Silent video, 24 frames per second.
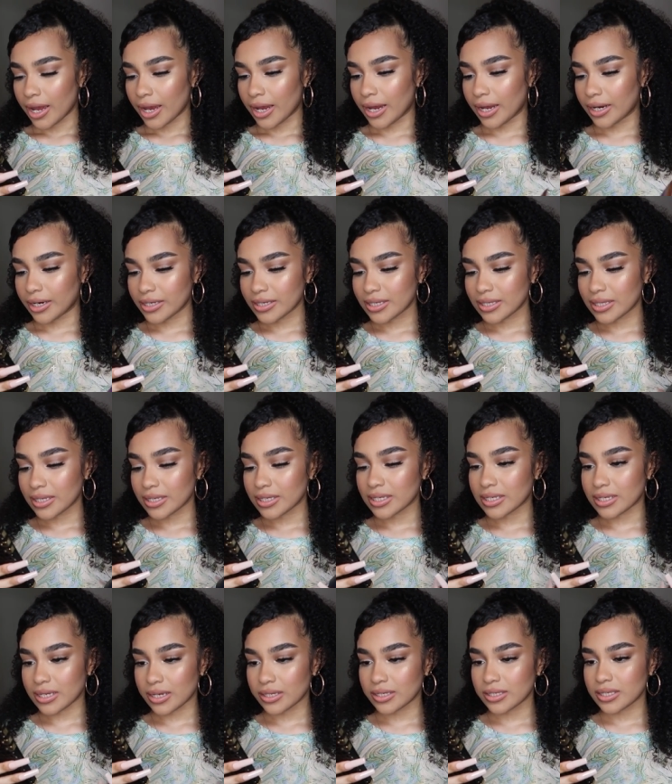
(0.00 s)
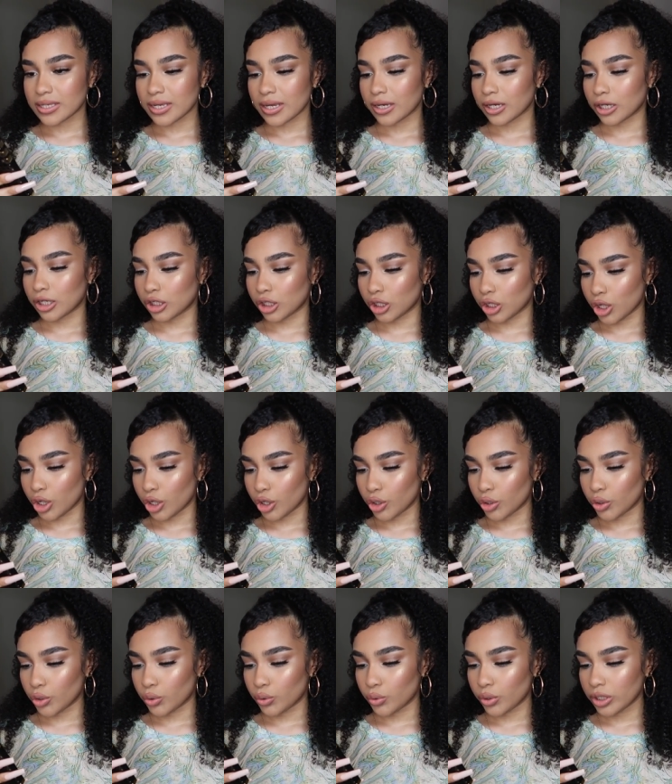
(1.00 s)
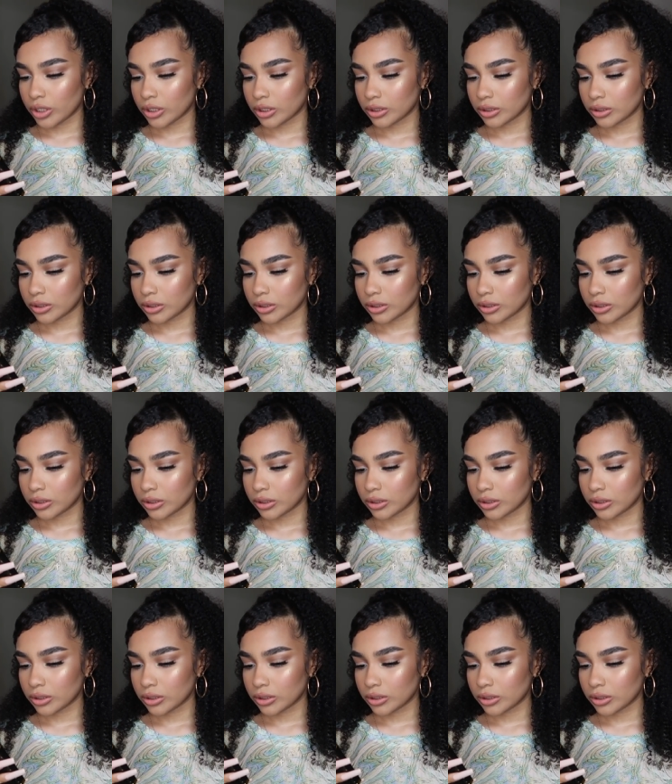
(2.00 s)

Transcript: and it's the sunset glow